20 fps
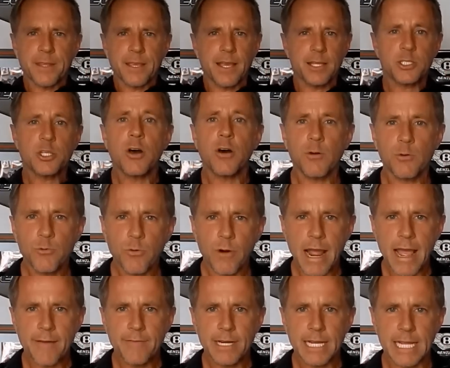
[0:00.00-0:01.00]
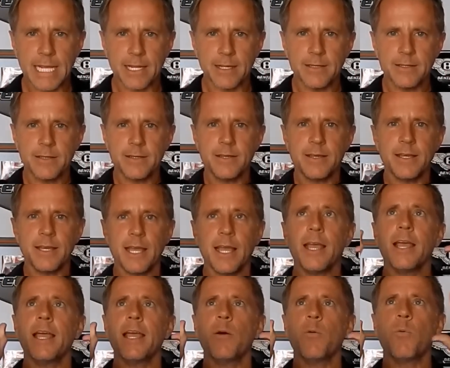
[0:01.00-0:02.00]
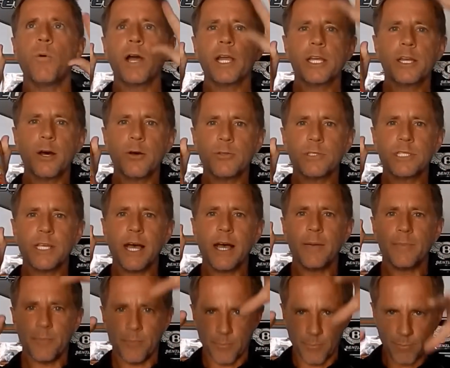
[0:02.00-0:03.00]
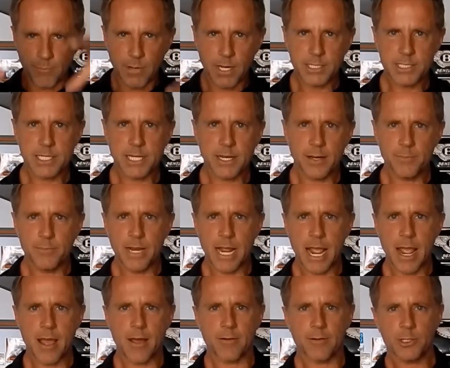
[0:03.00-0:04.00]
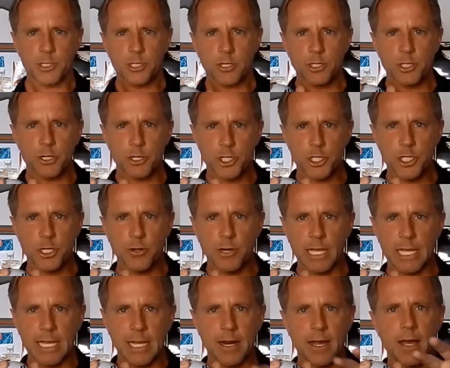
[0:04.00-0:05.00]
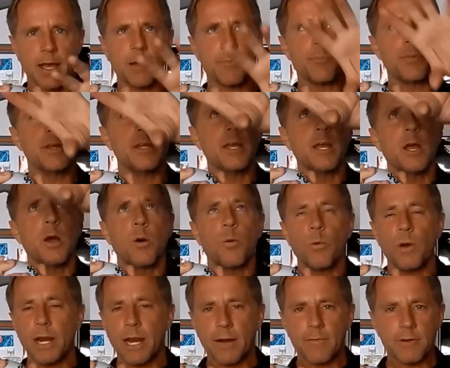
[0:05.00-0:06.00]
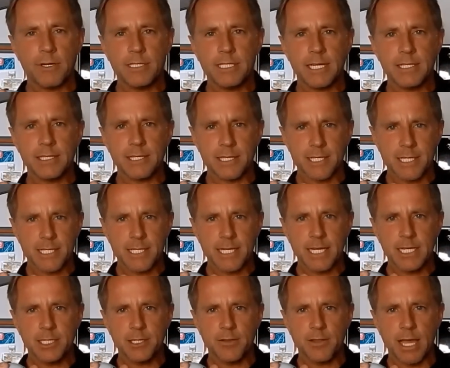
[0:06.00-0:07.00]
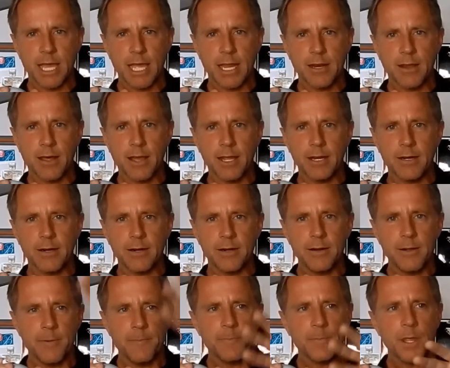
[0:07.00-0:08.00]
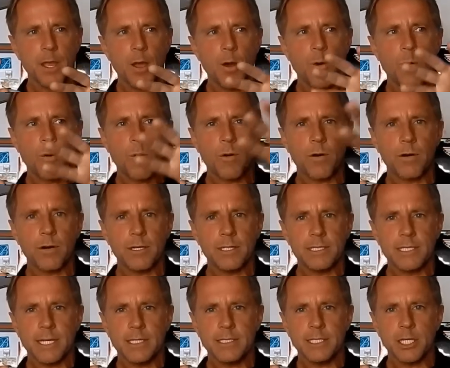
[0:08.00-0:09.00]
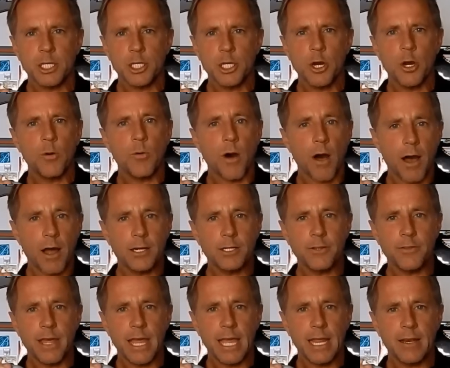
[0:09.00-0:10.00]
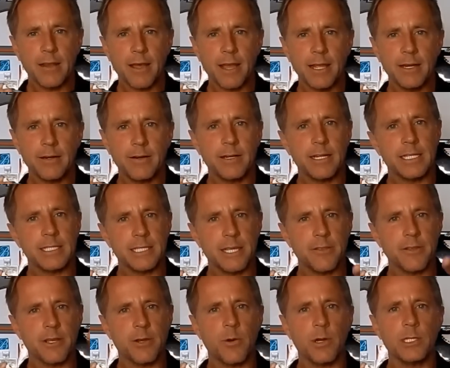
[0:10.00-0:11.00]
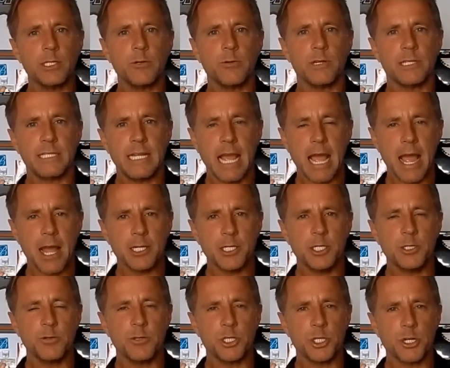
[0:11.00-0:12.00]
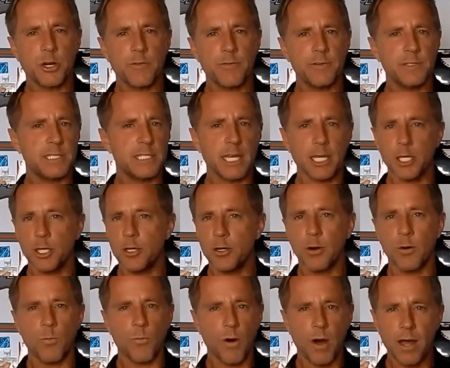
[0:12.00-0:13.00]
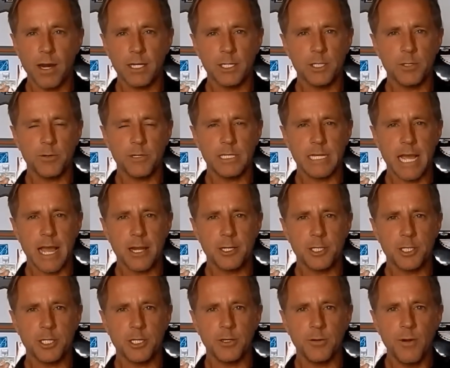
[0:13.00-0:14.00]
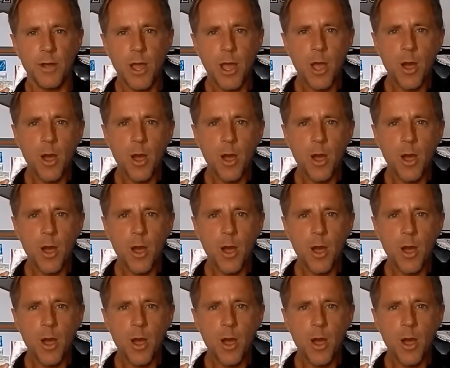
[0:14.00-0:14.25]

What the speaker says: it's called gravity. What goes up must come down. So as you're shooting it up, whatever doesn't stick to the headliner or doesn't go onto the headliner is either going to attach to a surface that you don't want it to attach to,